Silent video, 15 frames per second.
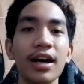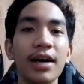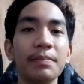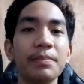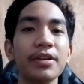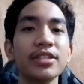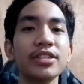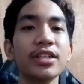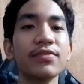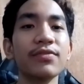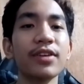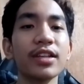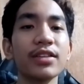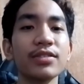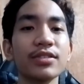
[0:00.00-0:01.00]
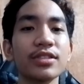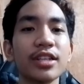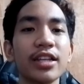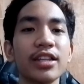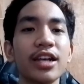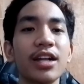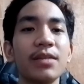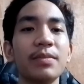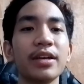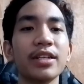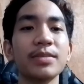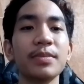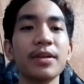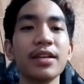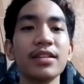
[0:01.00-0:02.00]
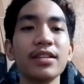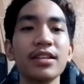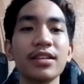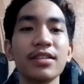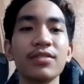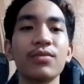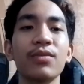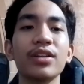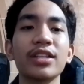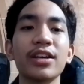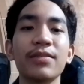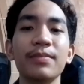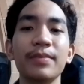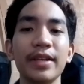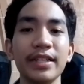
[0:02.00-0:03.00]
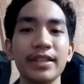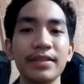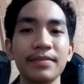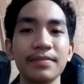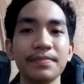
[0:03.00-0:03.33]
I'm Perjan Vetus and I'll be explaining what I've made.